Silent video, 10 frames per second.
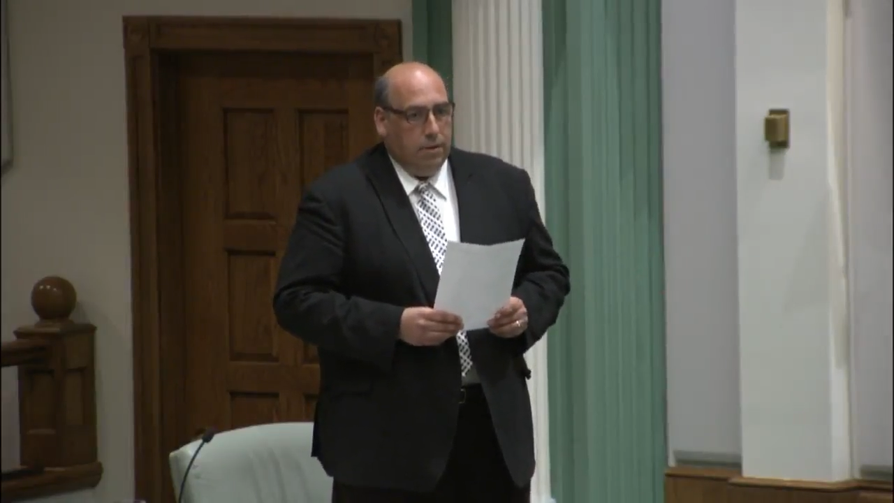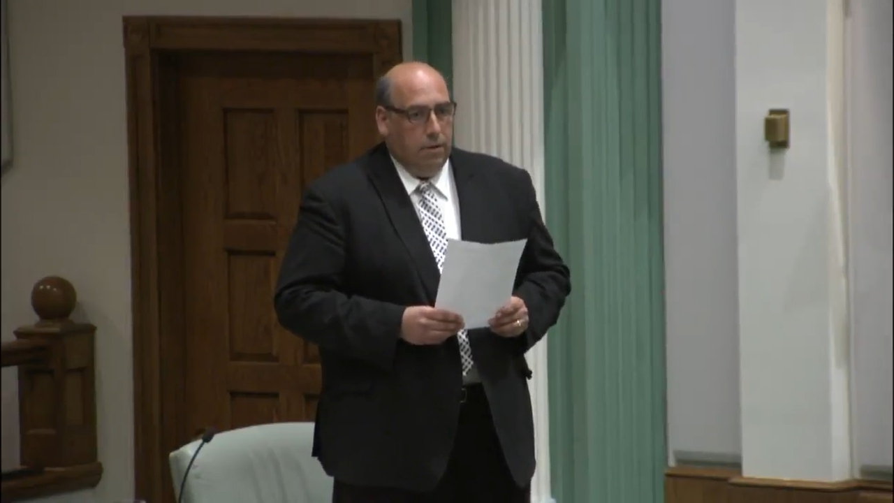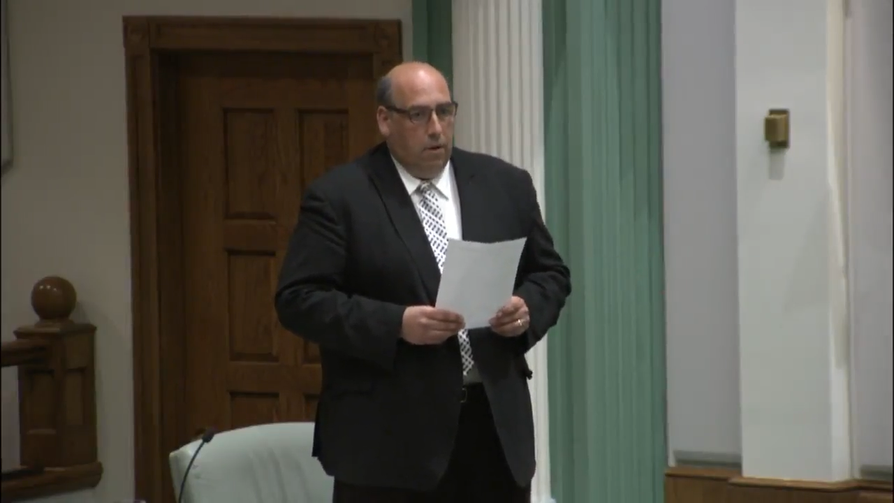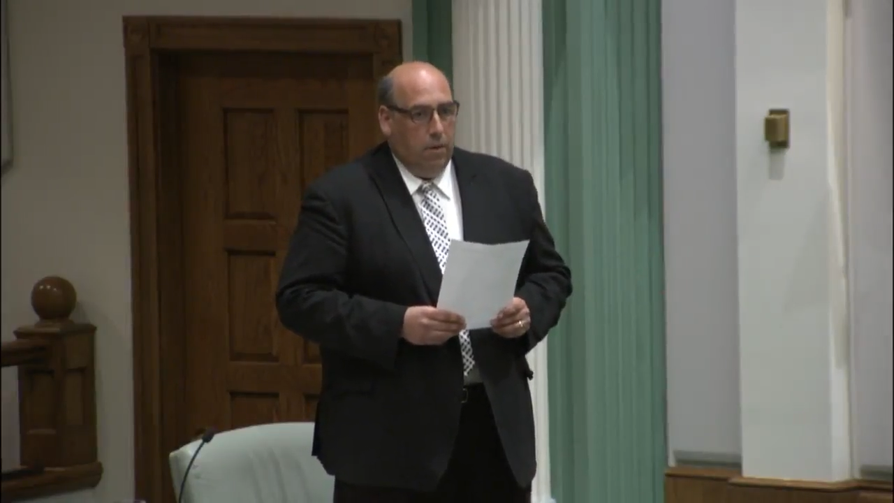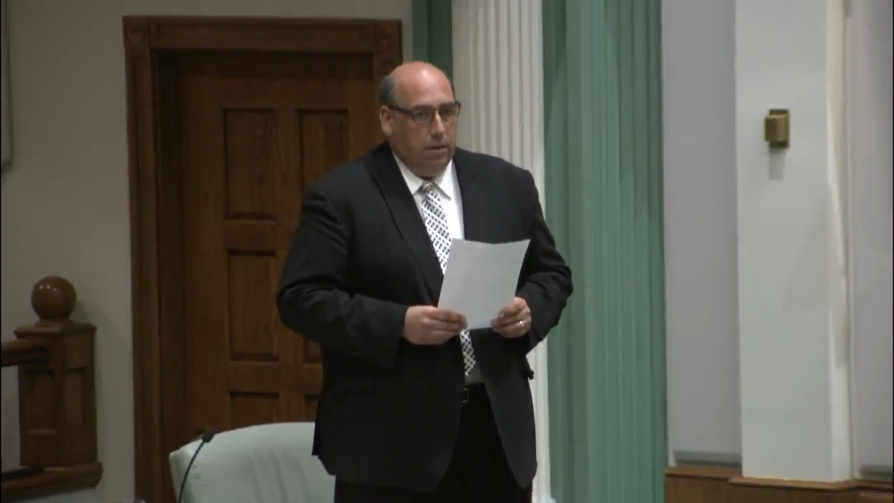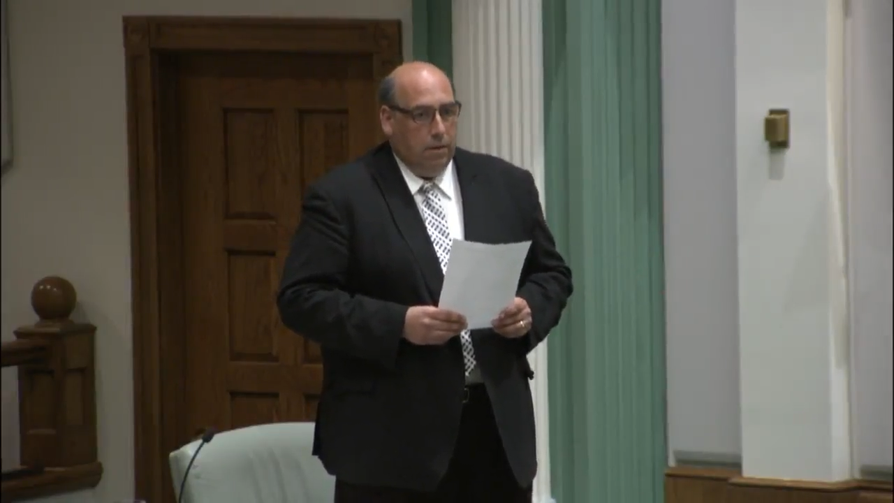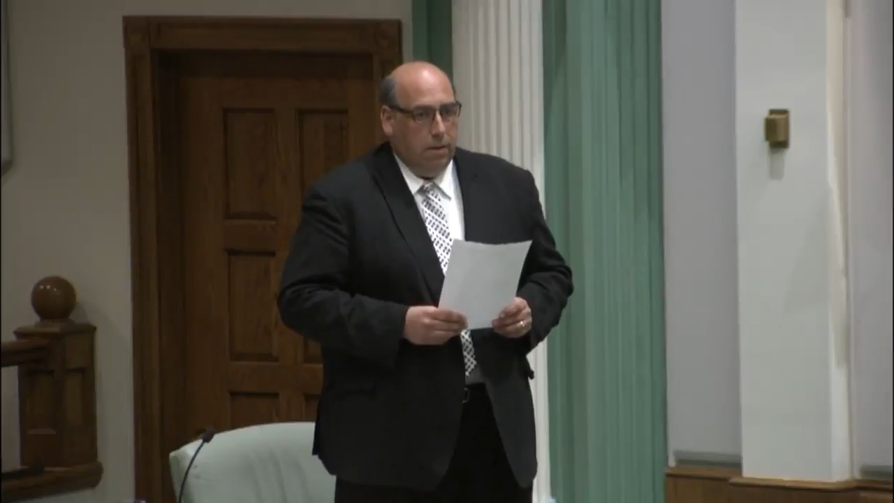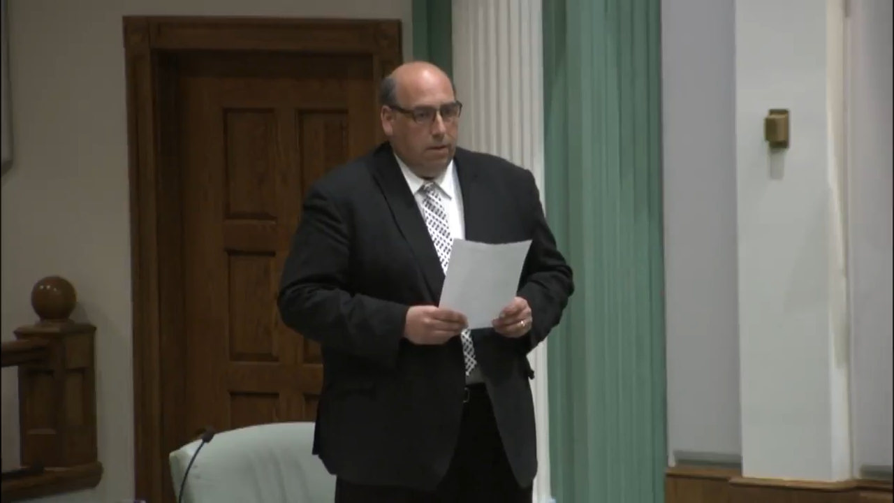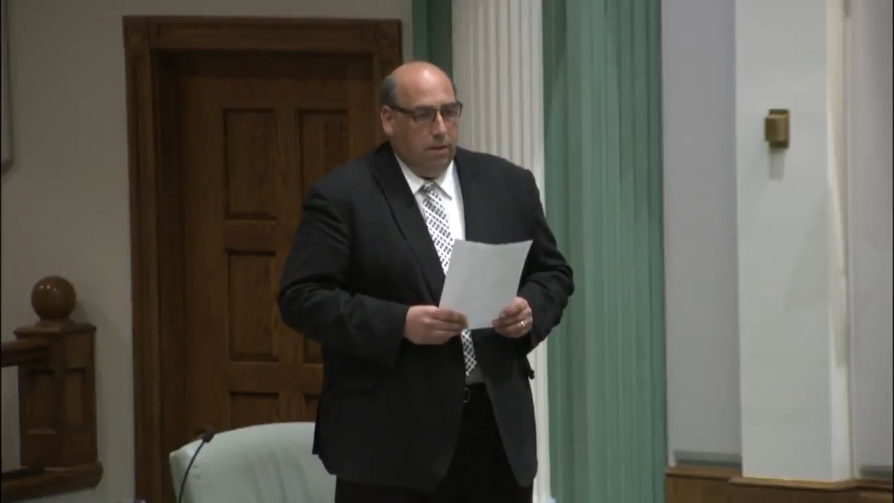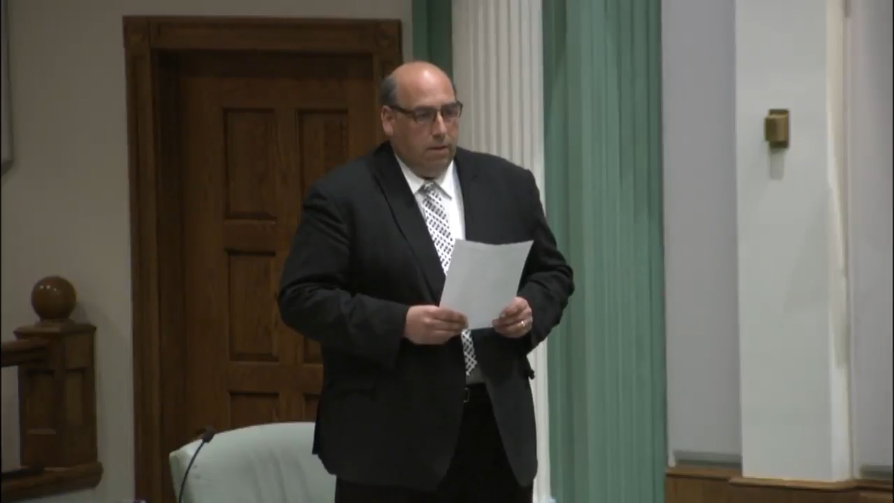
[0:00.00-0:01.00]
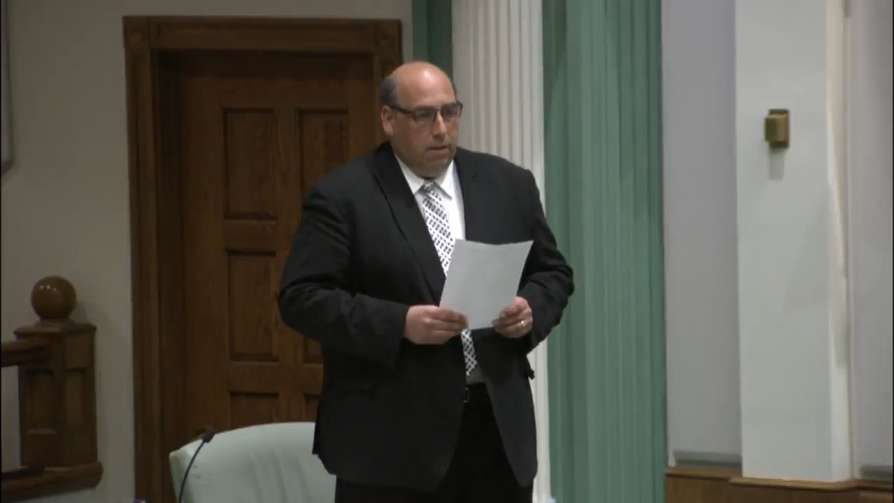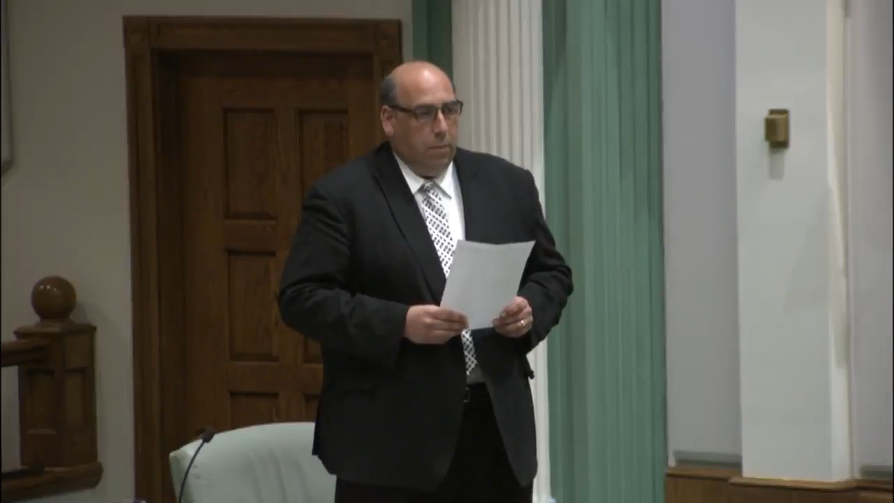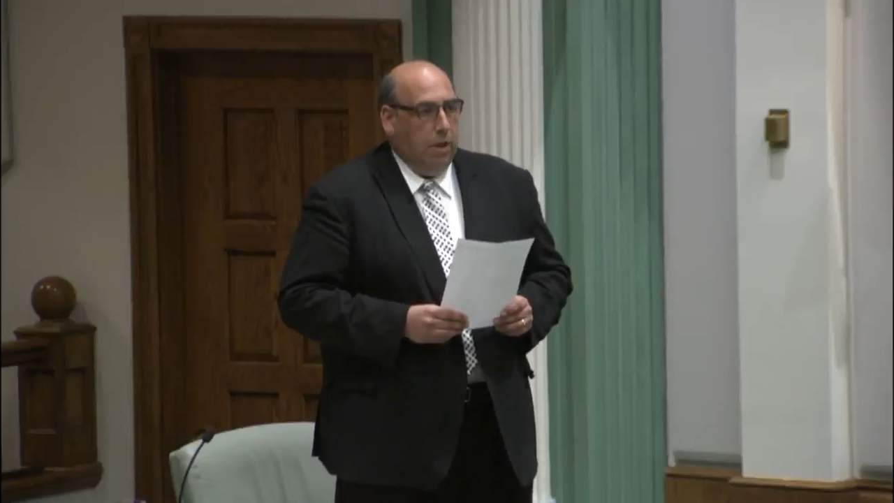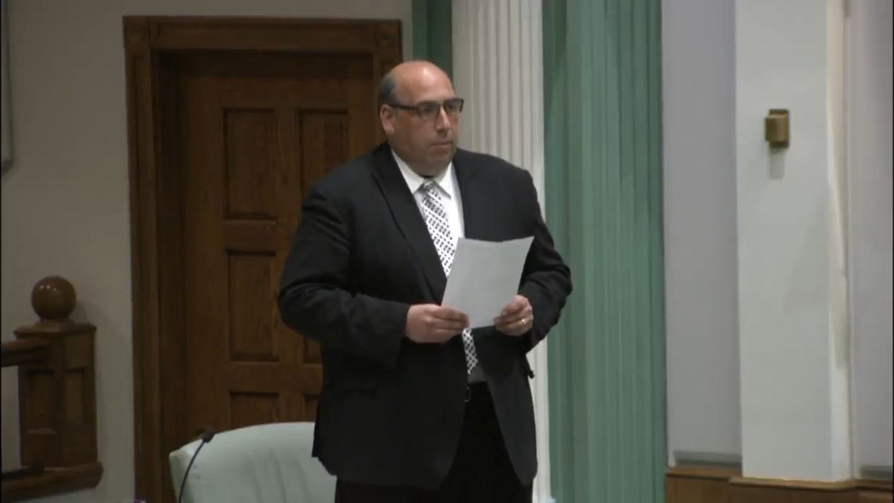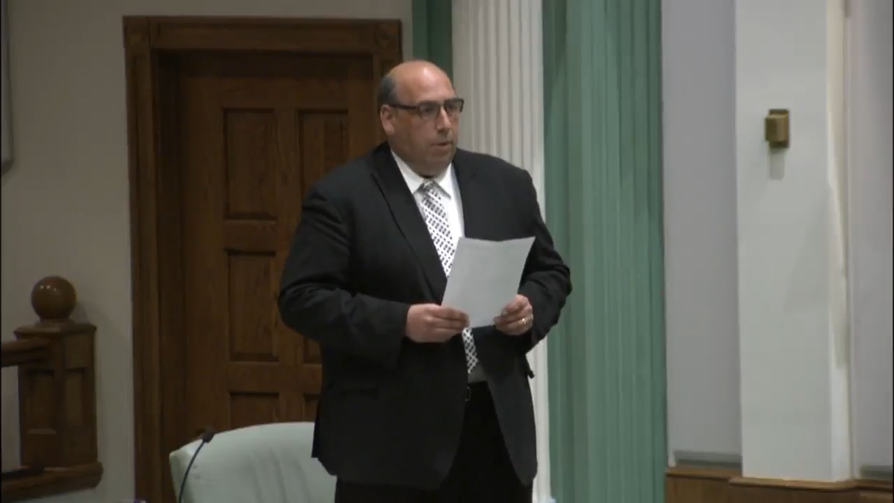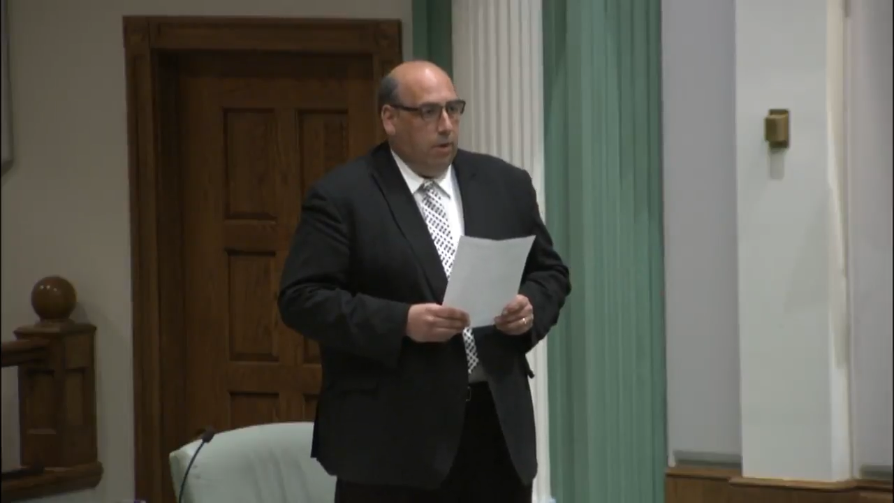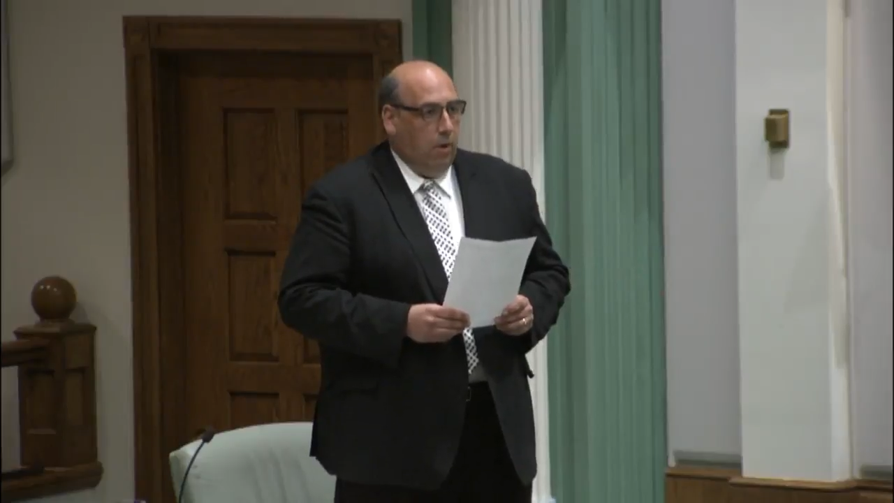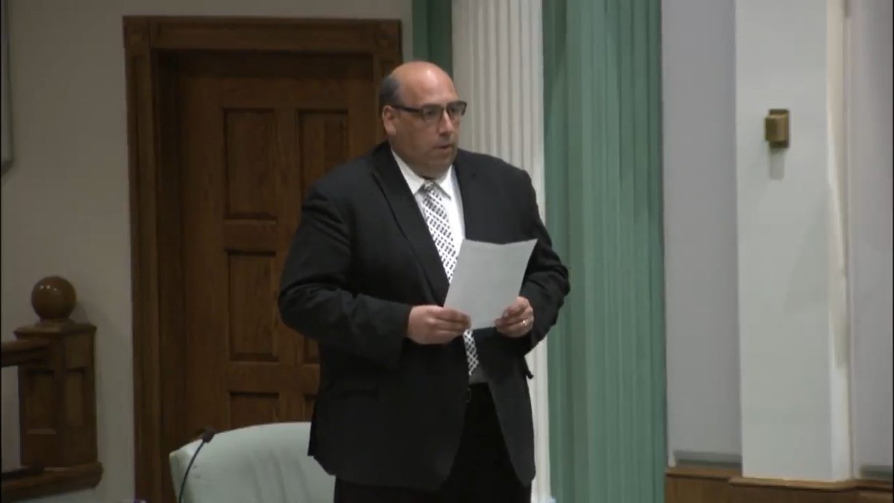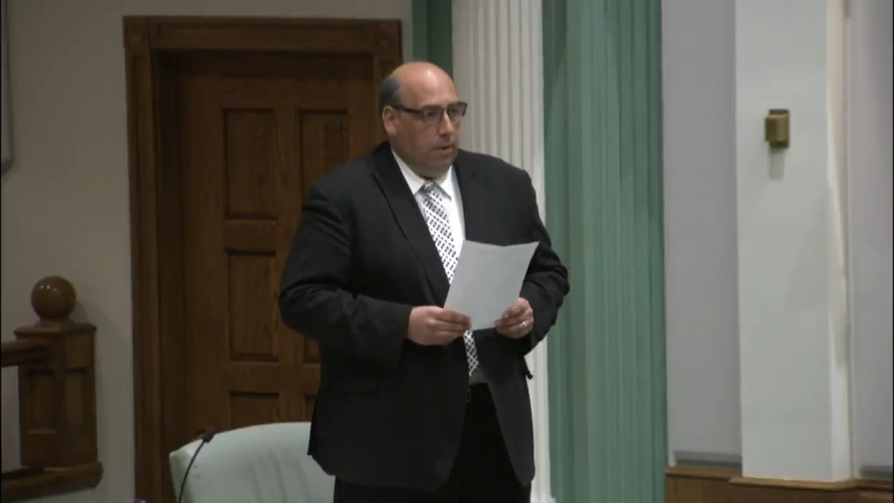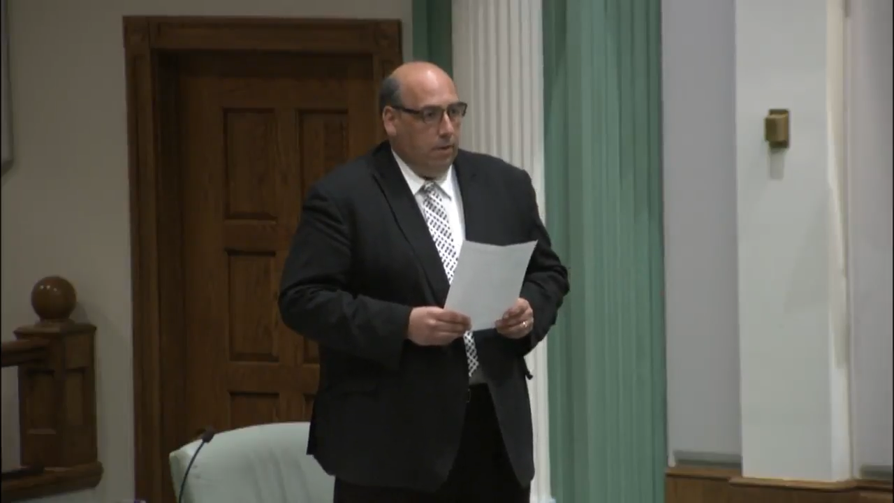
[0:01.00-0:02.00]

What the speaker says: know it. The people know it.